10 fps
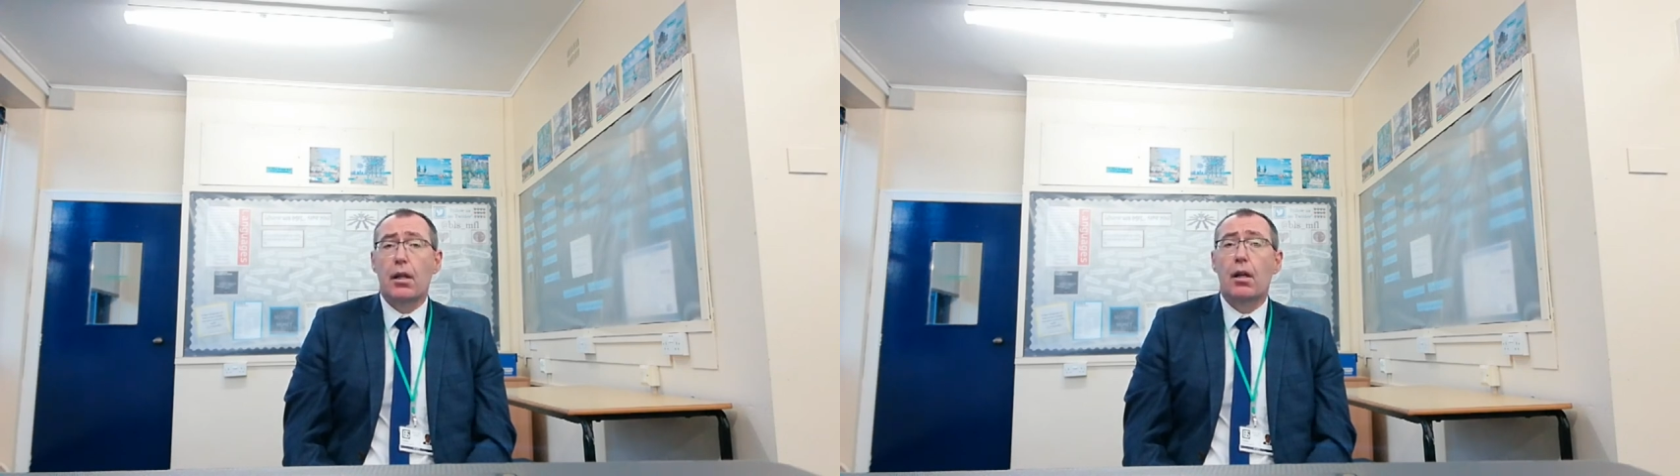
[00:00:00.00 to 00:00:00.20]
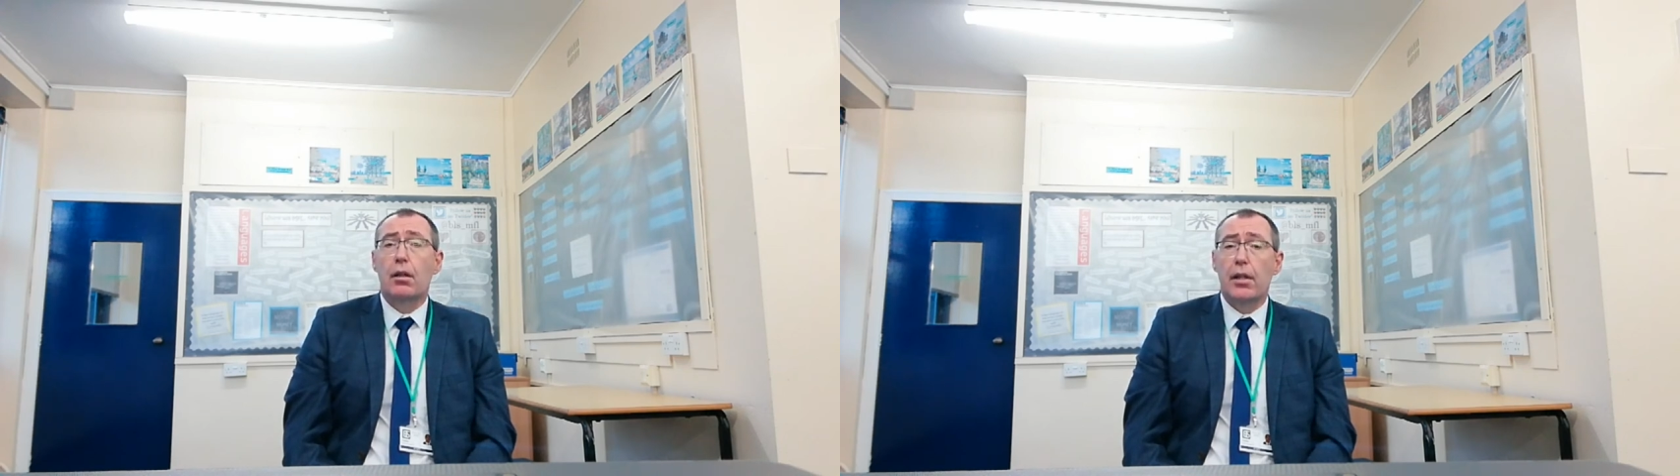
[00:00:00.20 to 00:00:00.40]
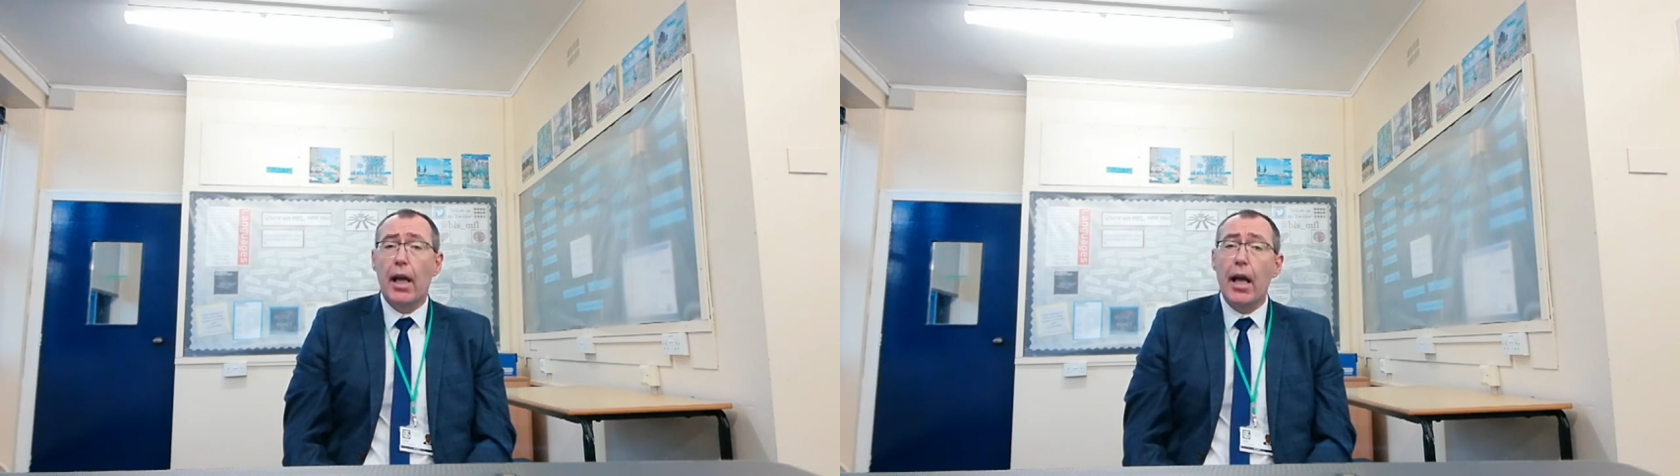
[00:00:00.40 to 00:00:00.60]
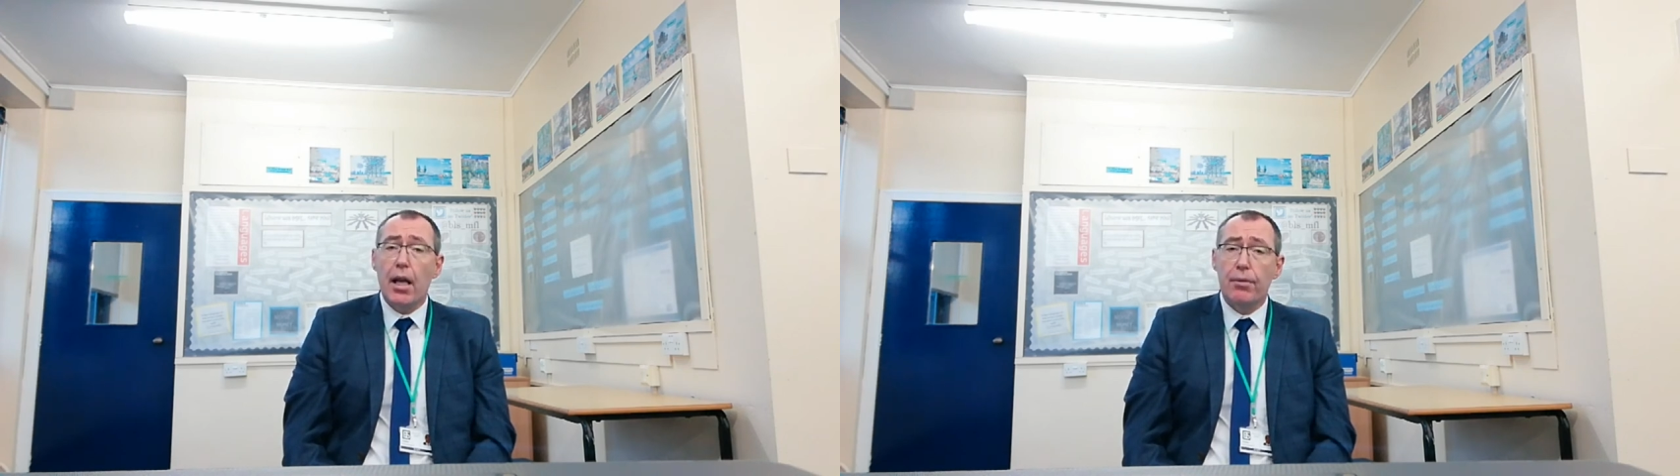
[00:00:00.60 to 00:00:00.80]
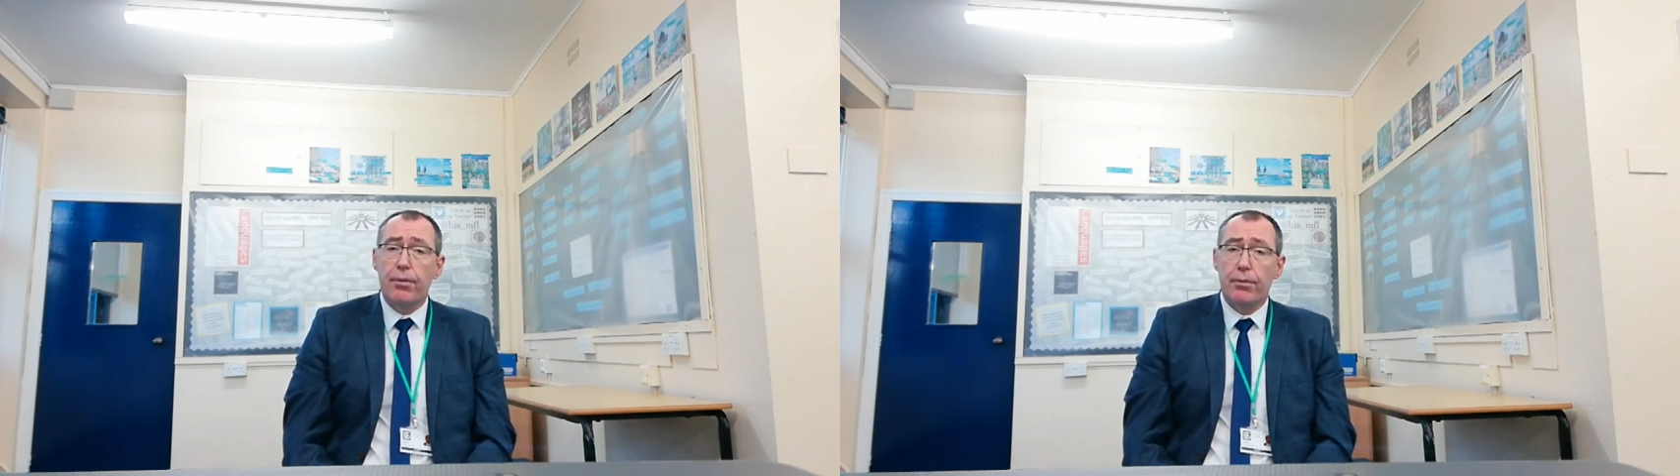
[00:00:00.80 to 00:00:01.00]
on the
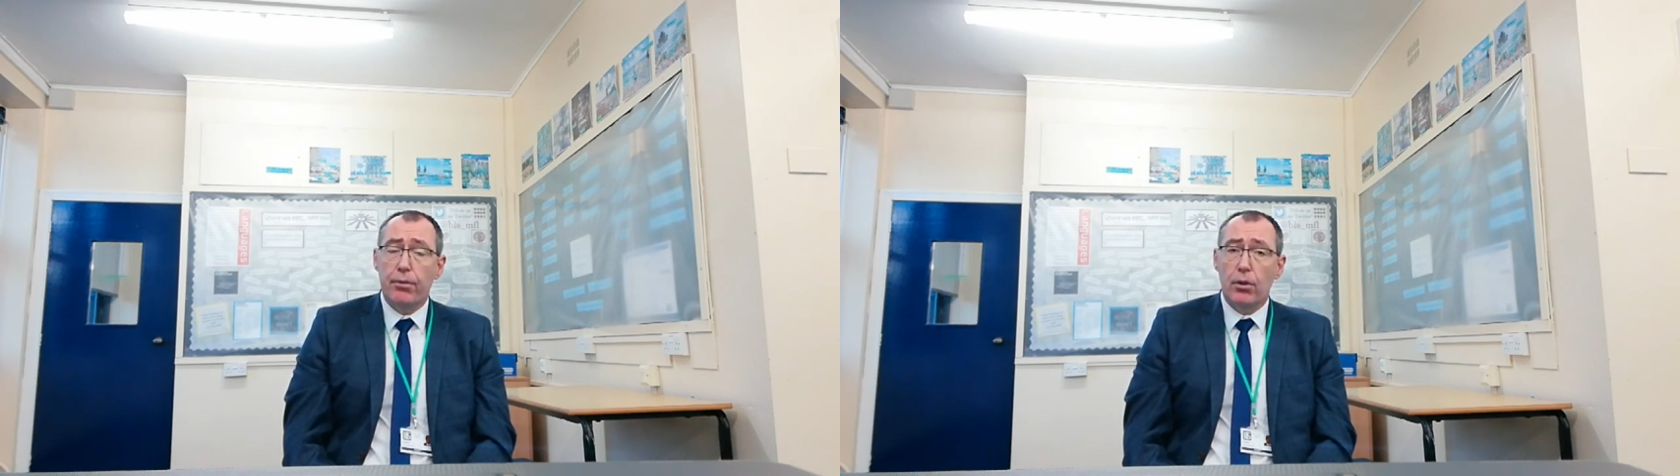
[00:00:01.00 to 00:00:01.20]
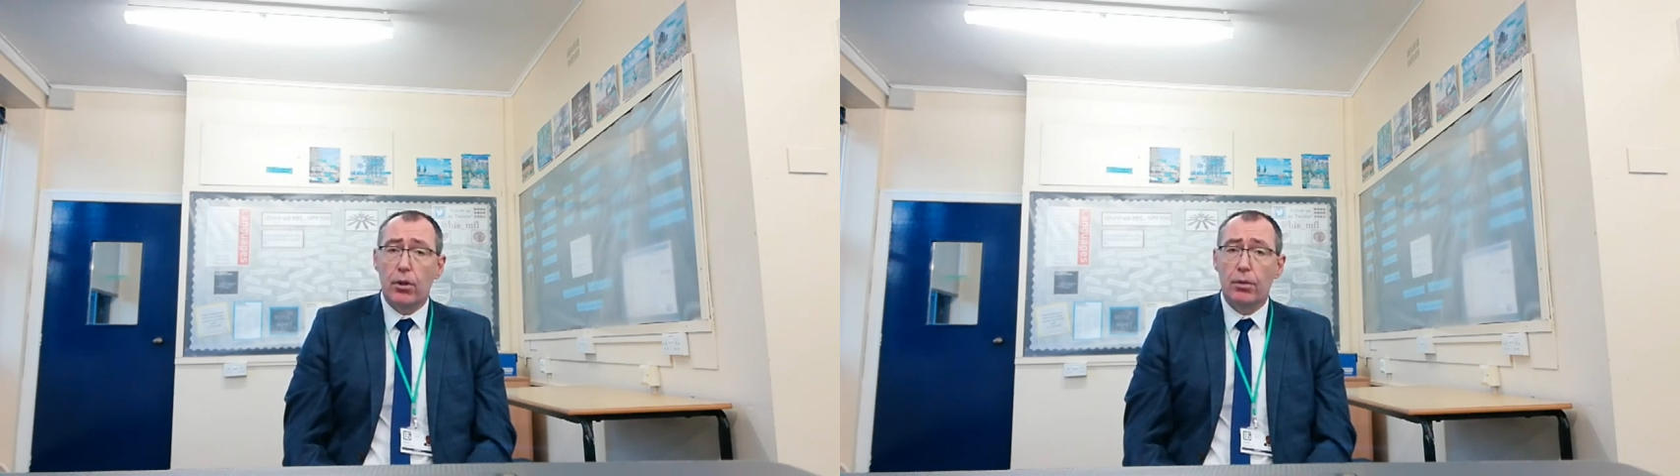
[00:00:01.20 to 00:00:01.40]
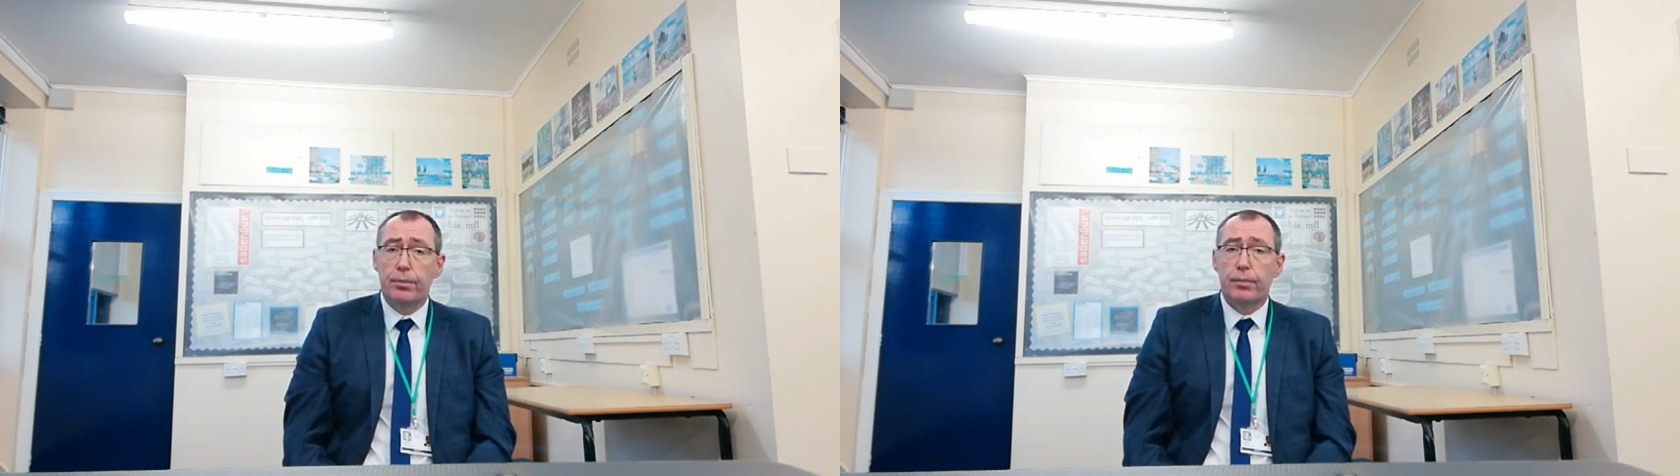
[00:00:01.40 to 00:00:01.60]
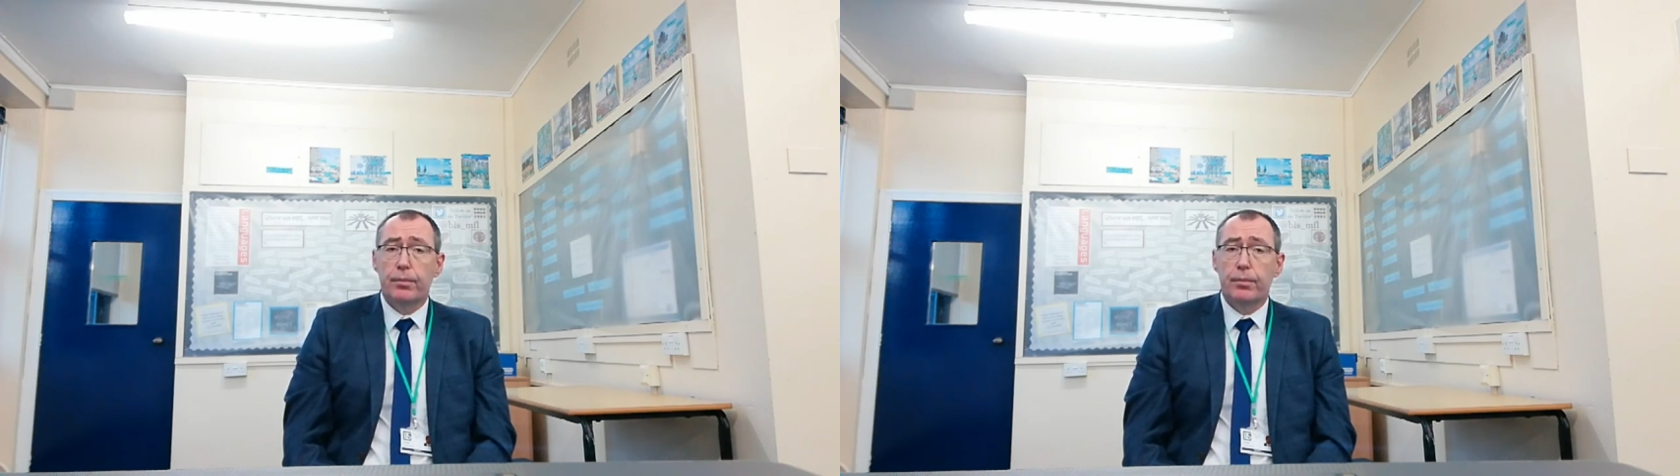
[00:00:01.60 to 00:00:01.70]
AF floor.